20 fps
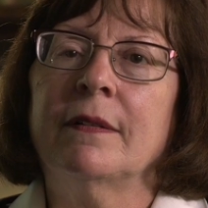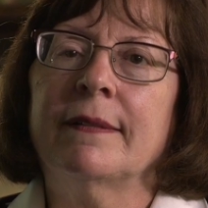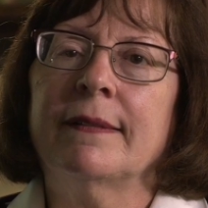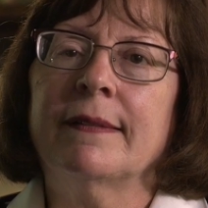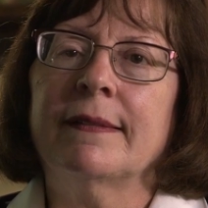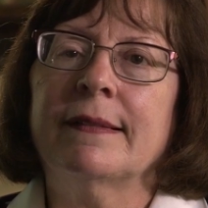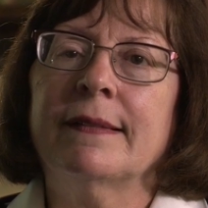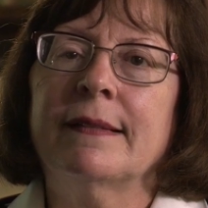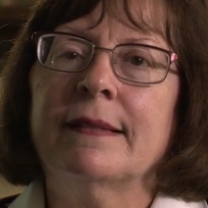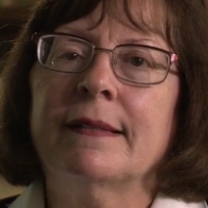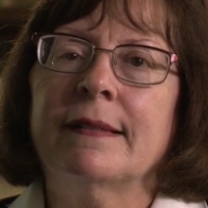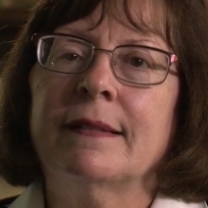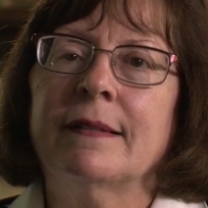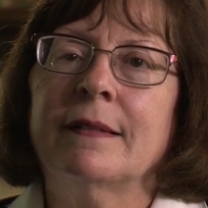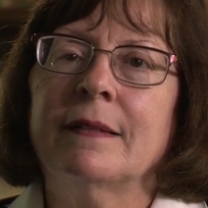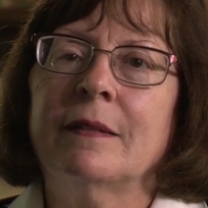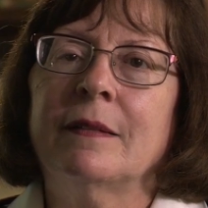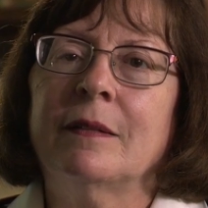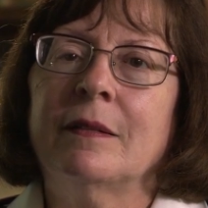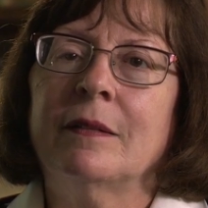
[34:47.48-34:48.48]
Mm-hmm.
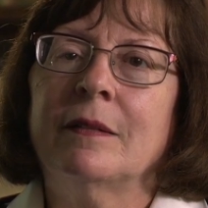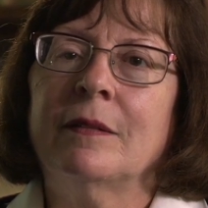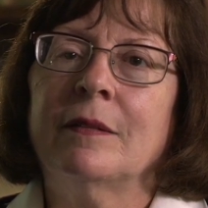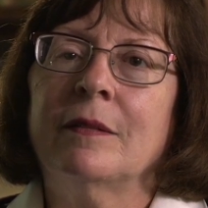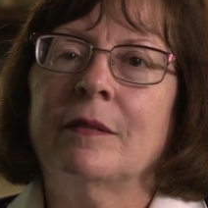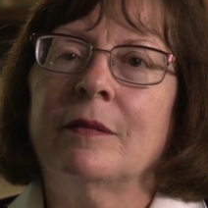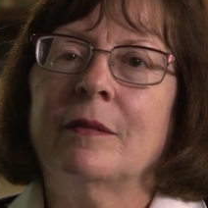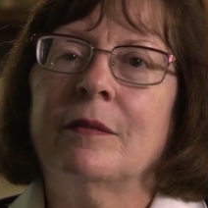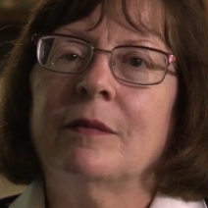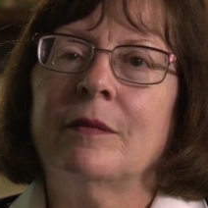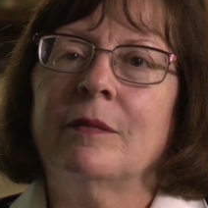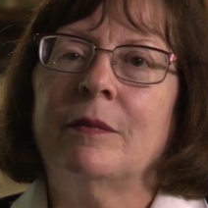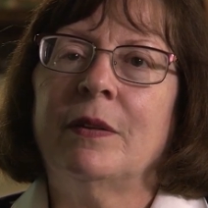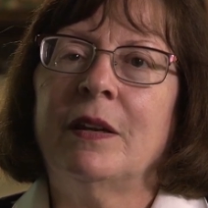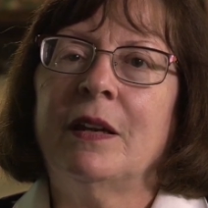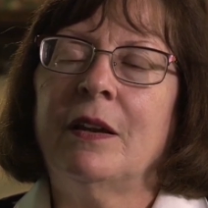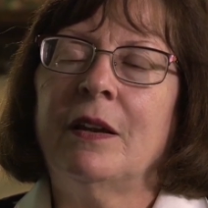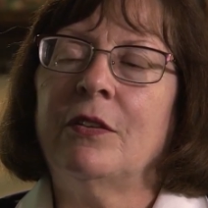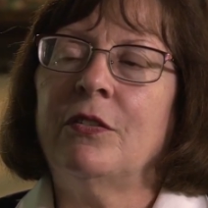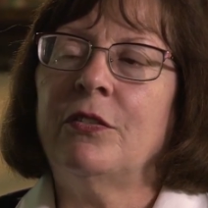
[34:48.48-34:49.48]
Mm-hmm.
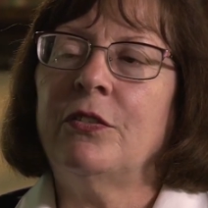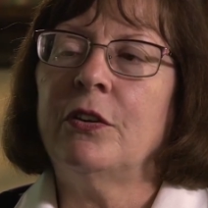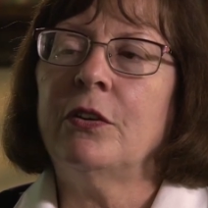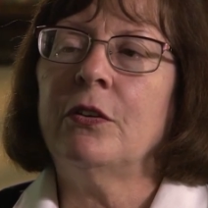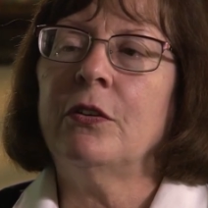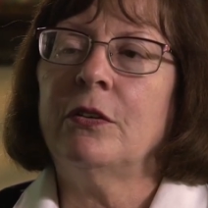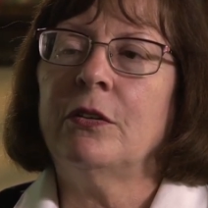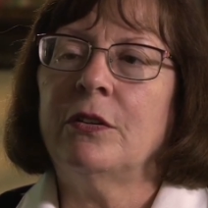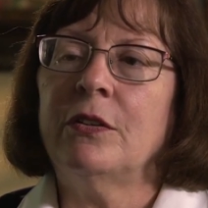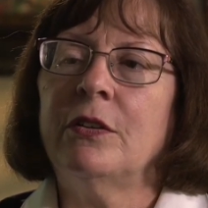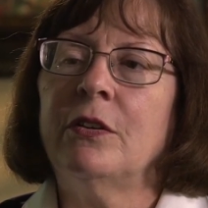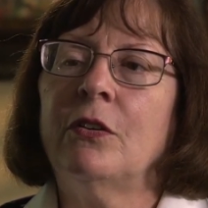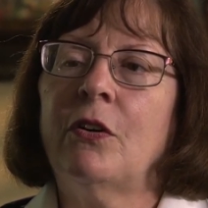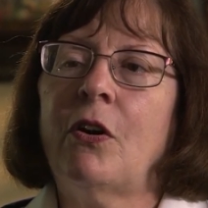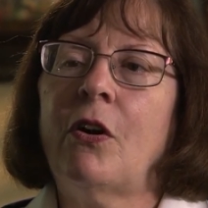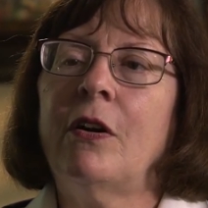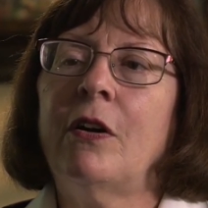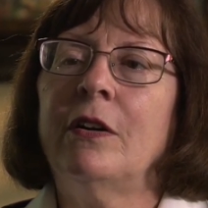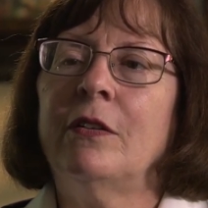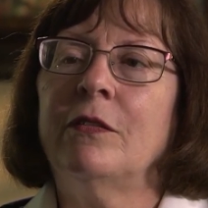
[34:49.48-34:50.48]
Because there
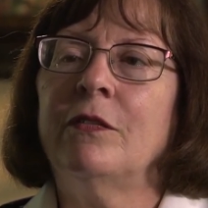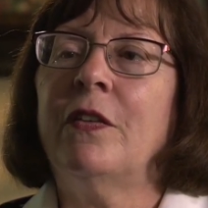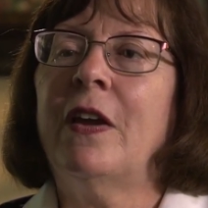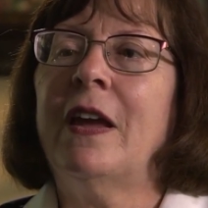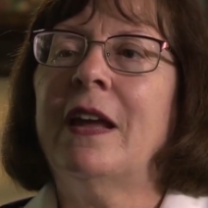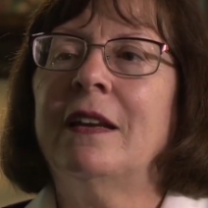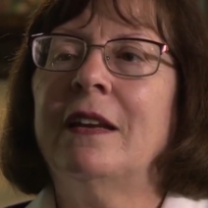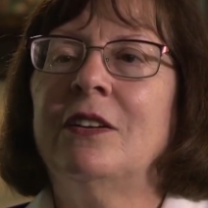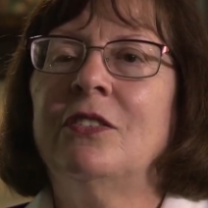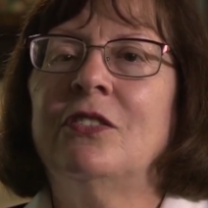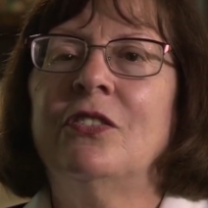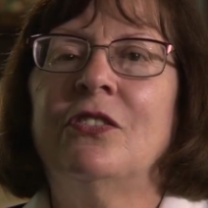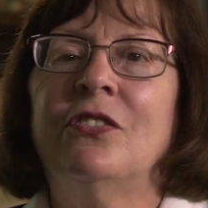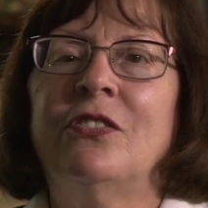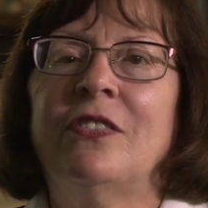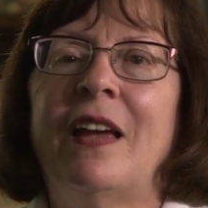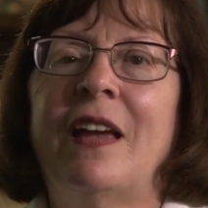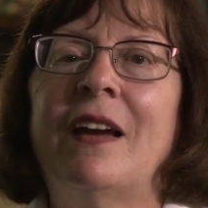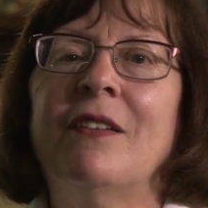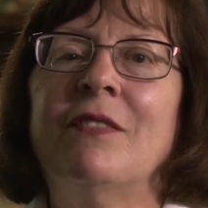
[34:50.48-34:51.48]
are
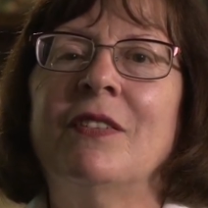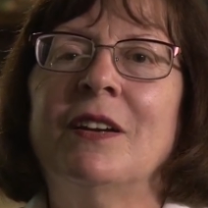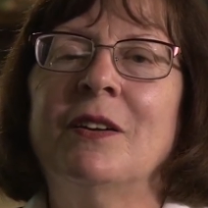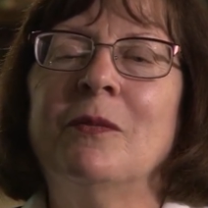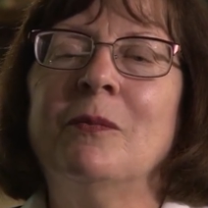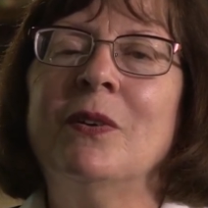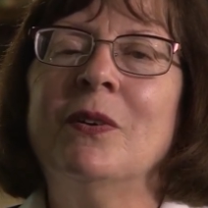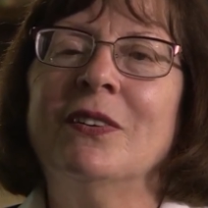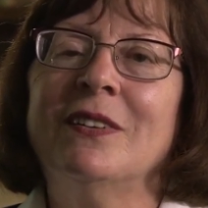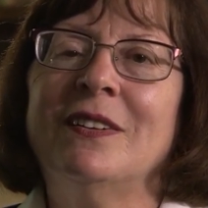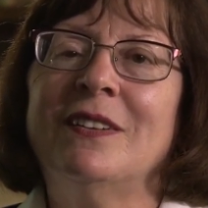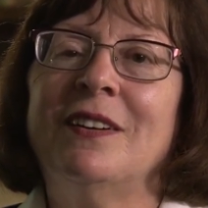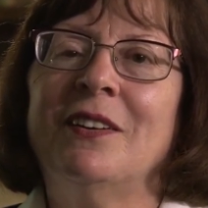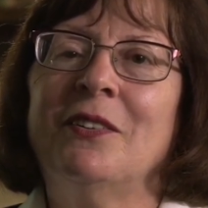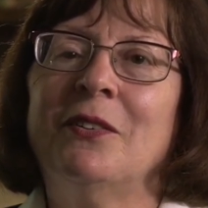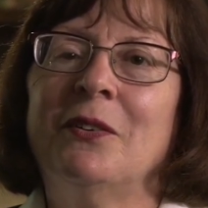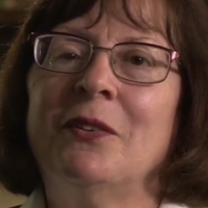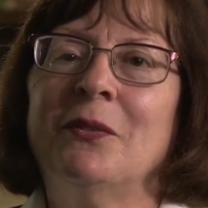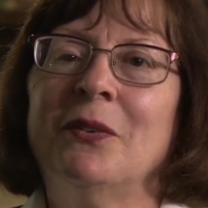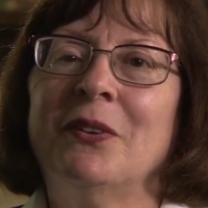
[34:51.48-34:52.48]
advantages to having a
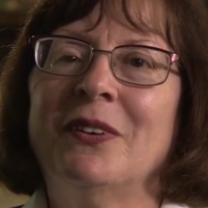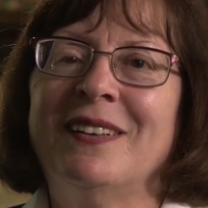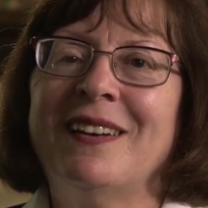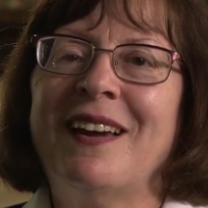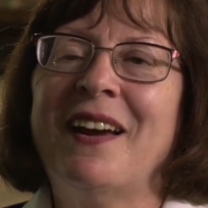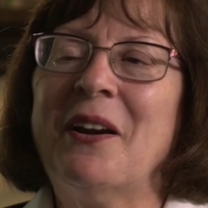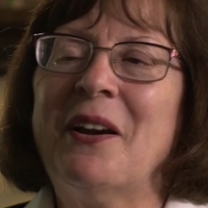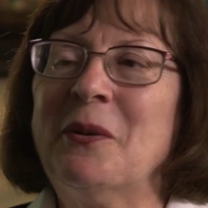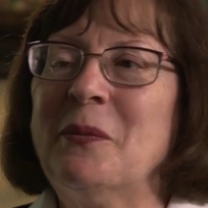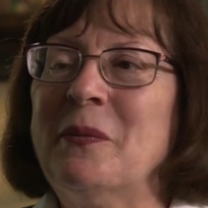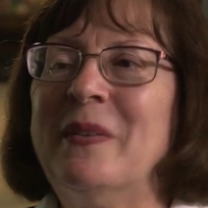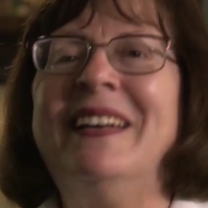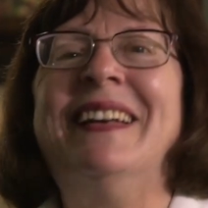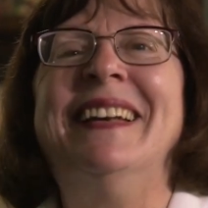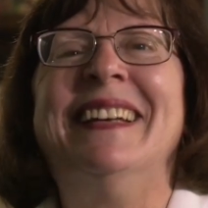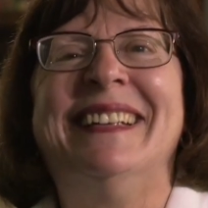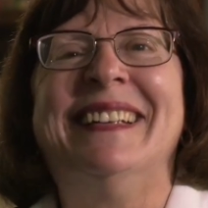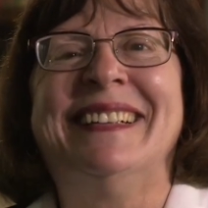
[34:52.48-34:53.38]
military retirement.